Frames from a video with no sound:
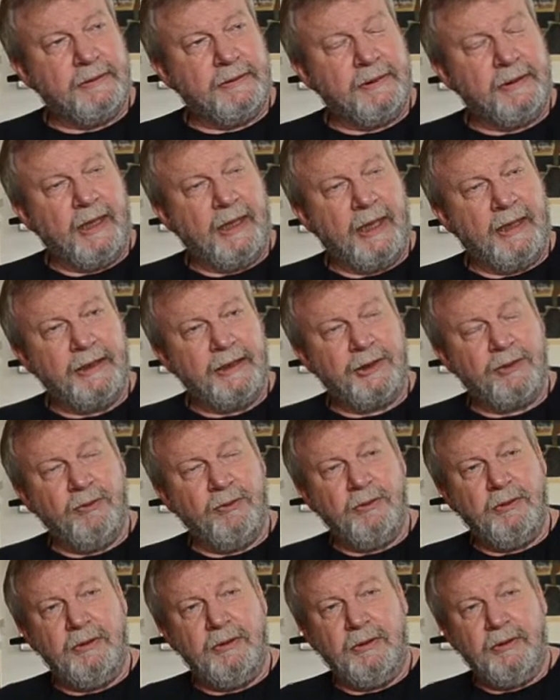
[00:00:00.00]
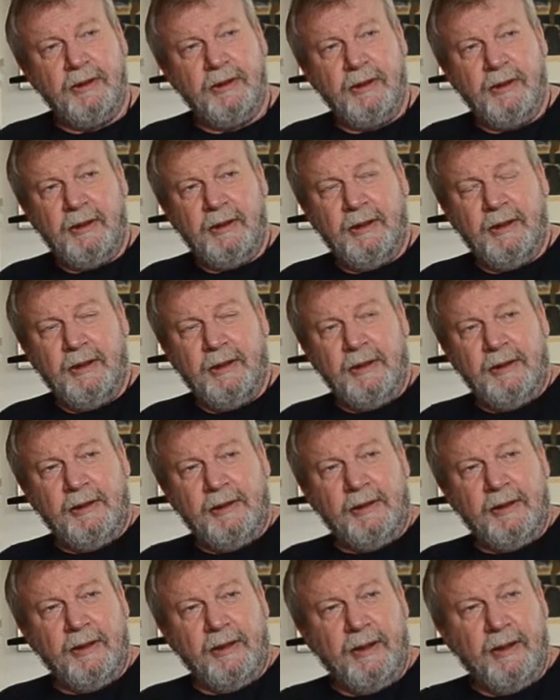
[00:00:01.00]
In high school,
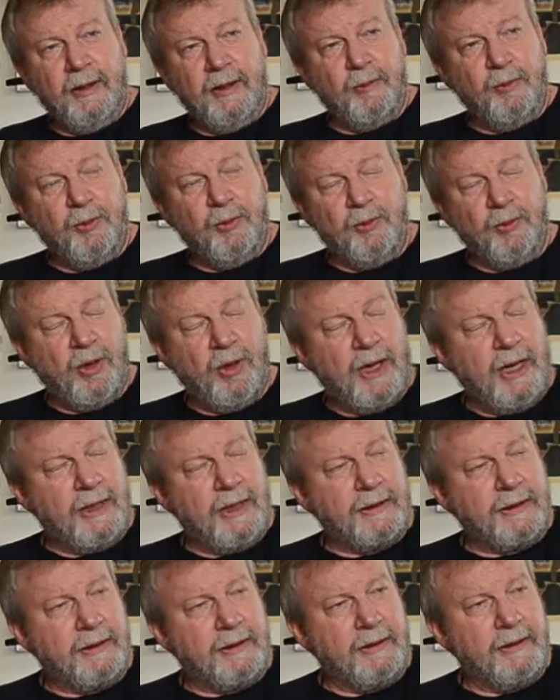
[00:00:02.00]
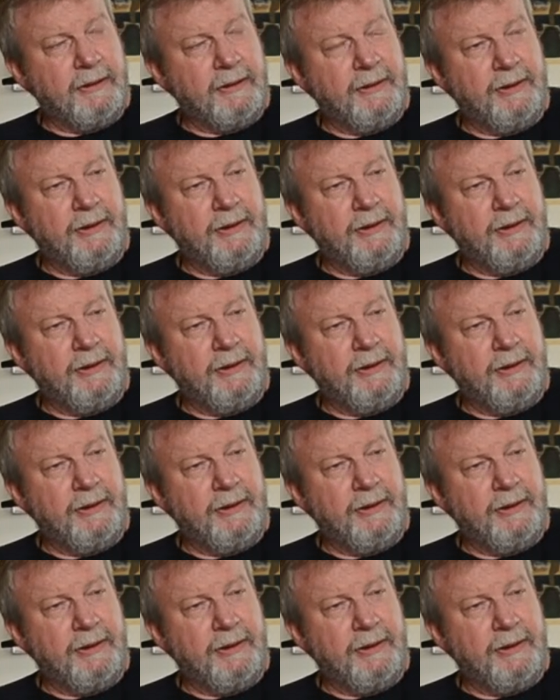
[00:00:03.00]
we were asked